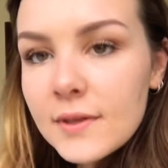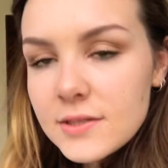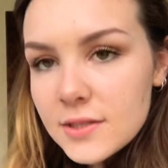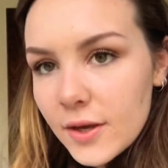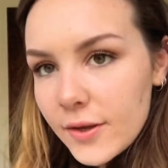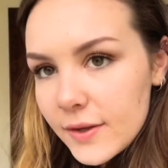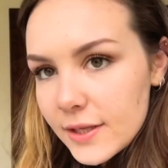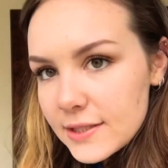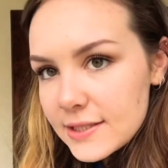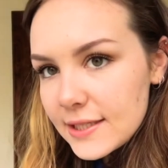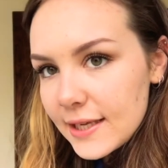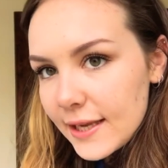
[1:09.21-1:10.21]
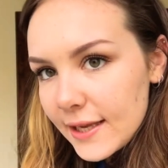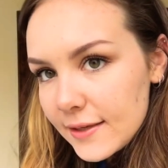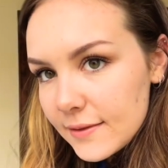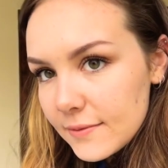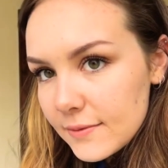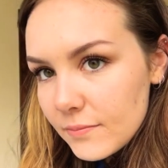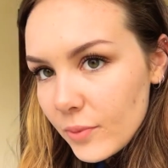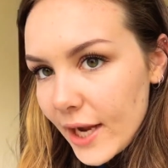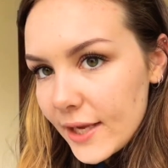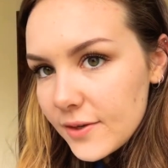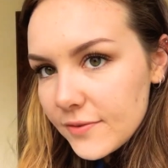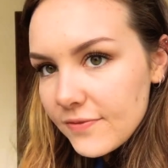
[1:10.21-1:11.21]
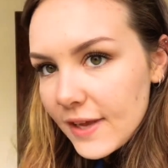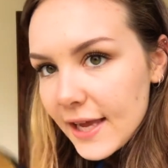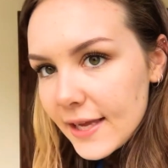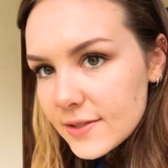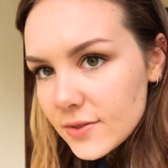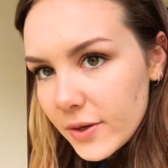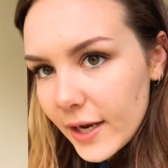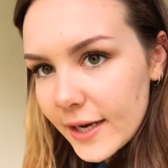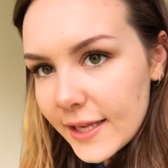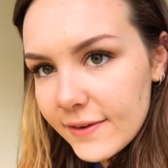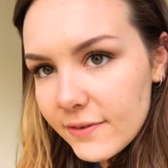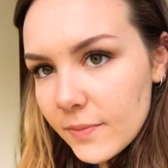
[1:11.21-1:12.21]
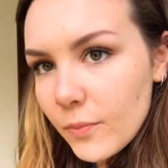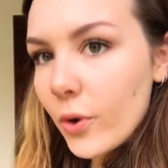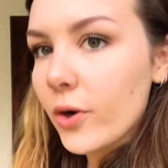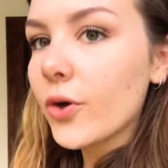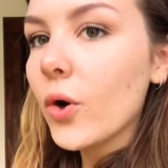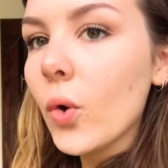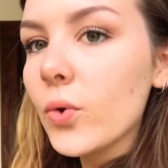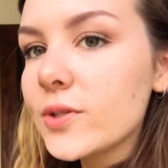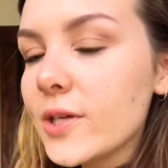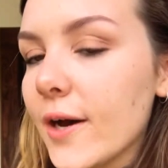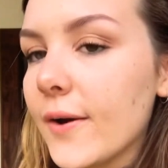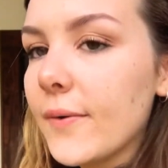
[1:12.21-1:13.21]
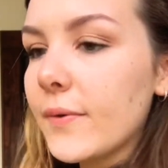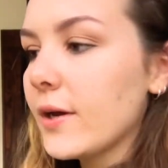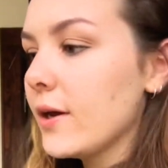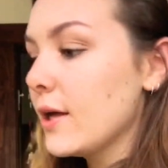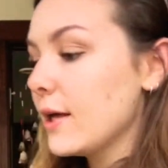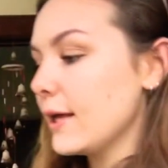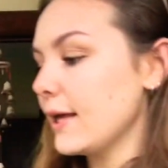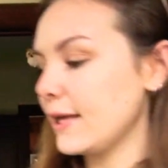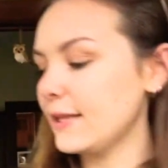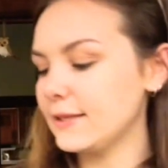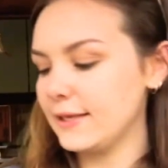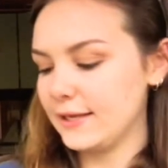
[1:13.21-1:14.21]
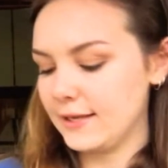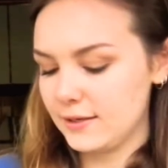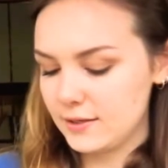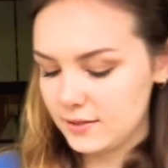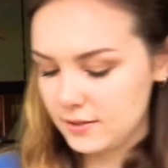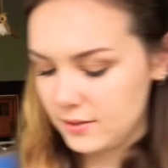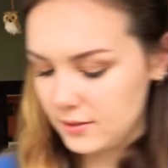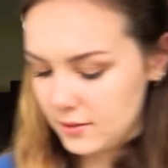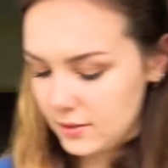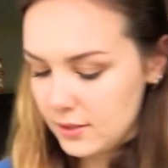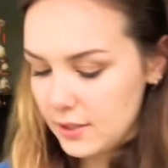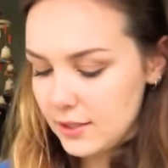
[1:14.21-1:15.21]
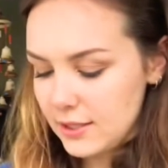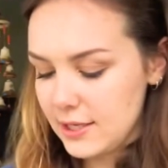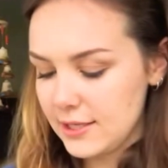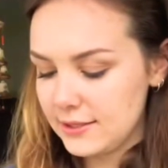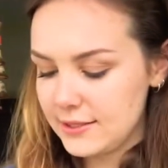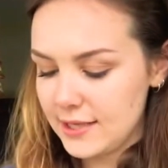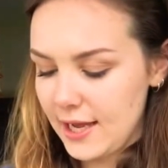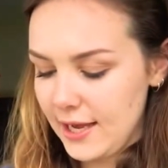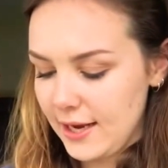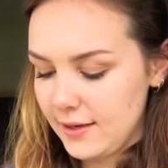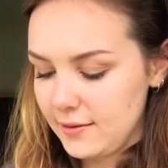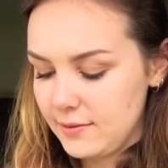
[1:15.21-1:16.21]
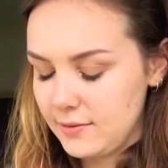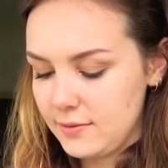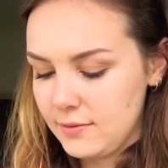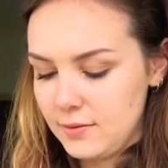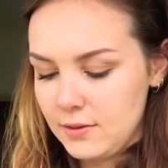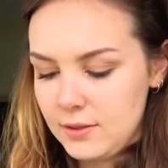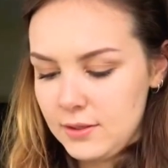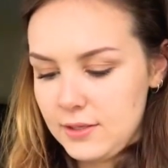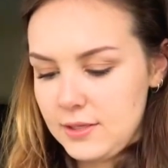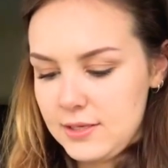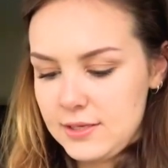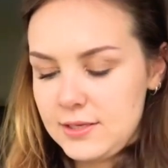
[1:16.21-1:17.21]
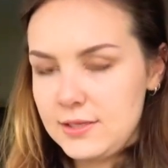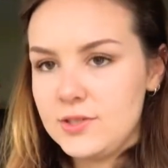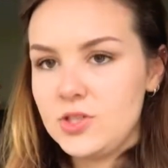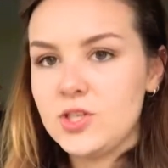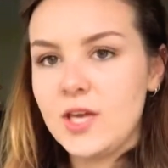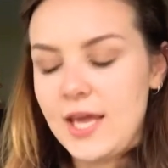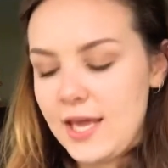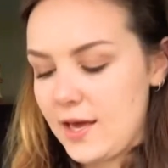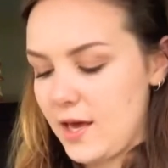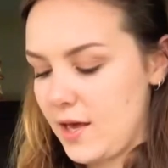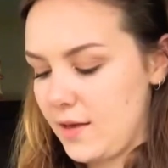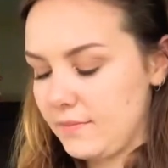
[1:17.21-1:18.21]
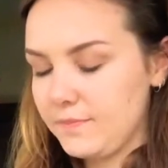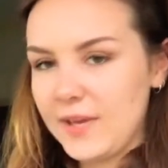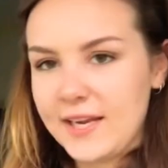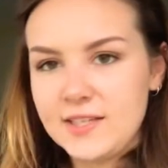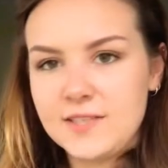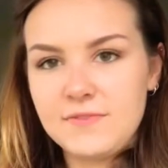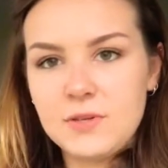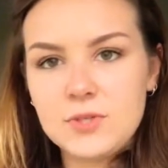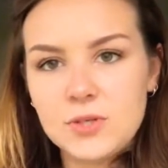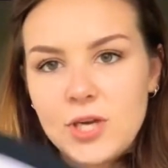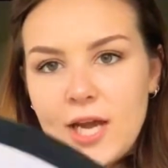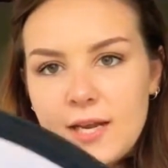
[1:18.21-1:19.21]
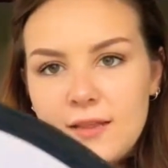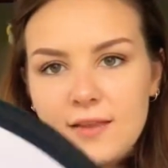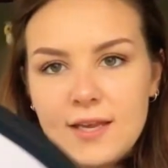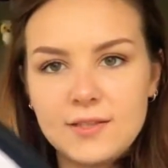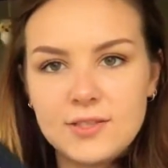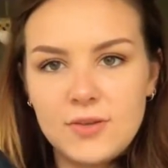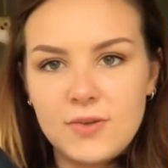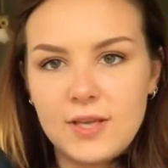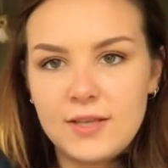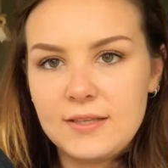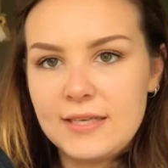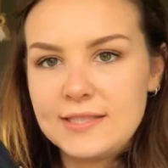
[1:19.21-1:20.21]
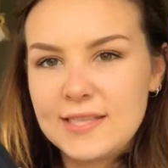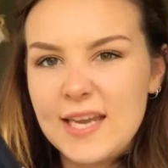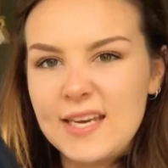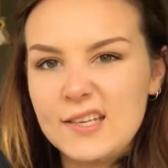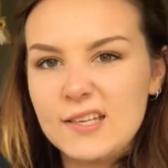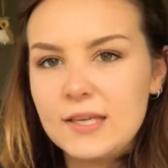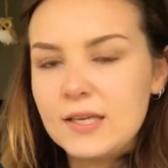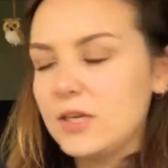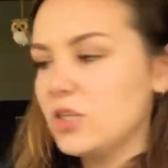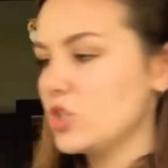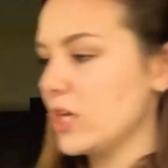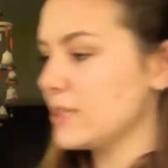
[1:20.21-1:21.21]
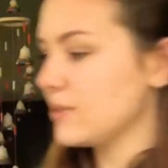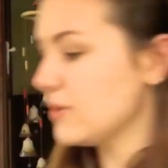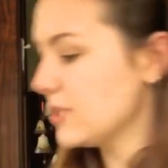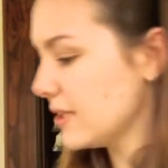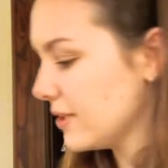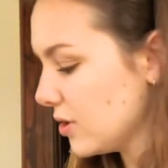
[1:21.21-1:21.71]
So you can see it can brighten your face or kind of give it a more gold tone, and then inside is a like a diffuser kind of thing, so you can, it's kind of translucent a